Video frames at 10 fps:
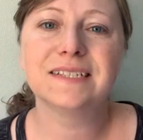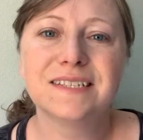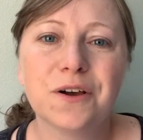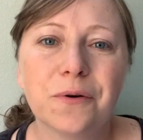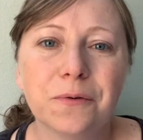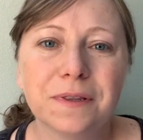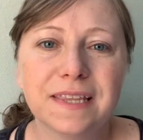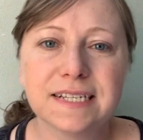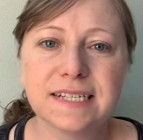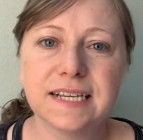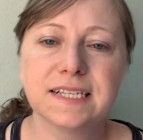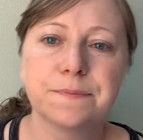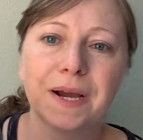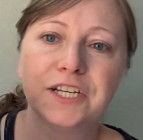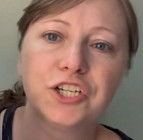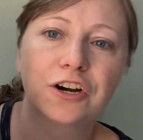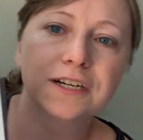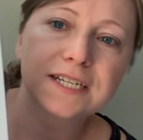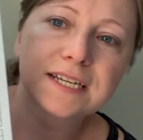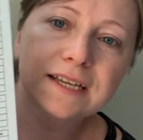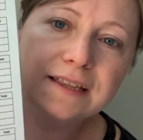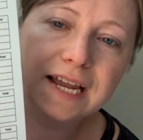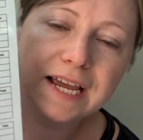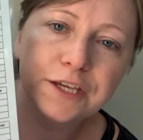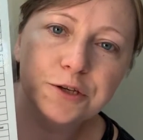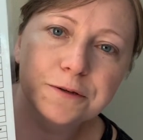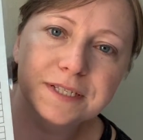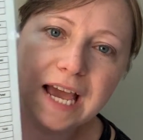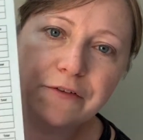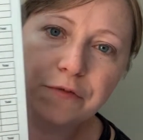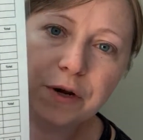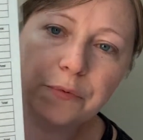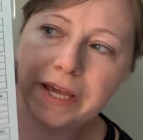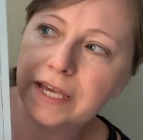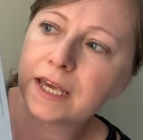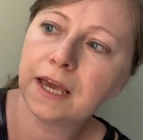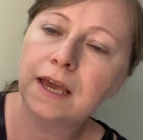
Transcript: So this is my chart that I use every week.